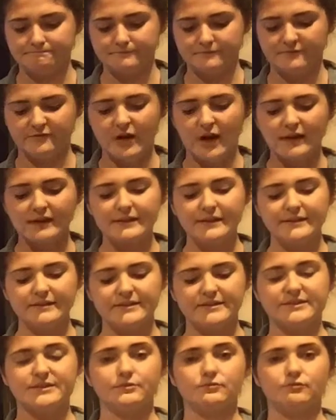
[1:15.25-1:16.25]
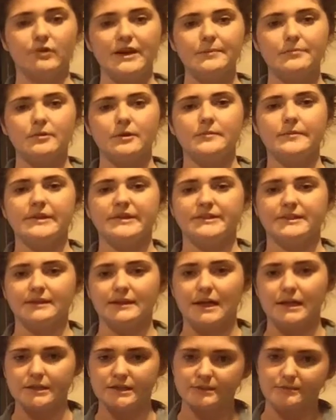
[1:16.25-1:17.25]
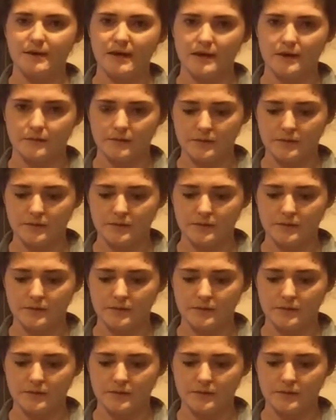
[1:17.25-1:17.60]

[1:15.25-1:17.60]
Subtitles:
Finally, the cerebrum is the largest part